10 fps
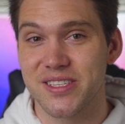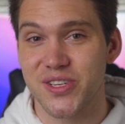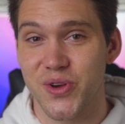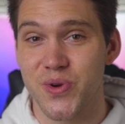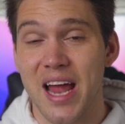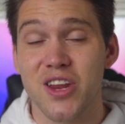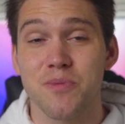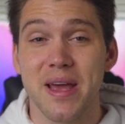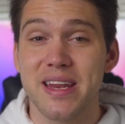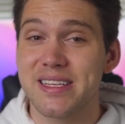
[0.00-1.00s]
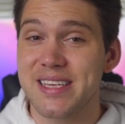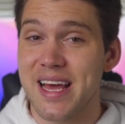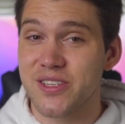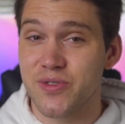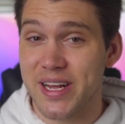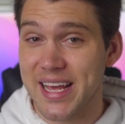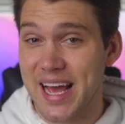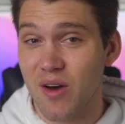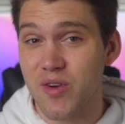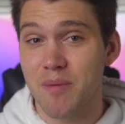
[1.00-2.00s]
to, and you may need to enter an
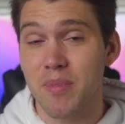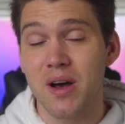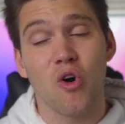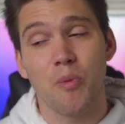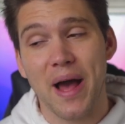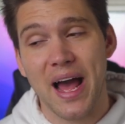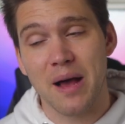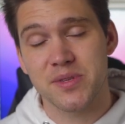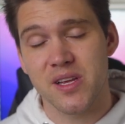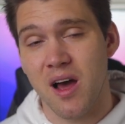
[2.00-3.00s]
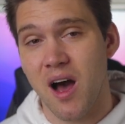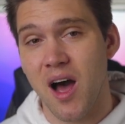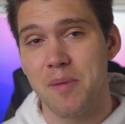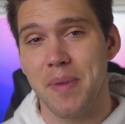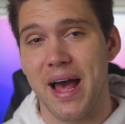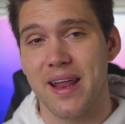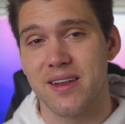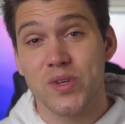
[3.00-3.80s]
account number or perhaps an IBAN.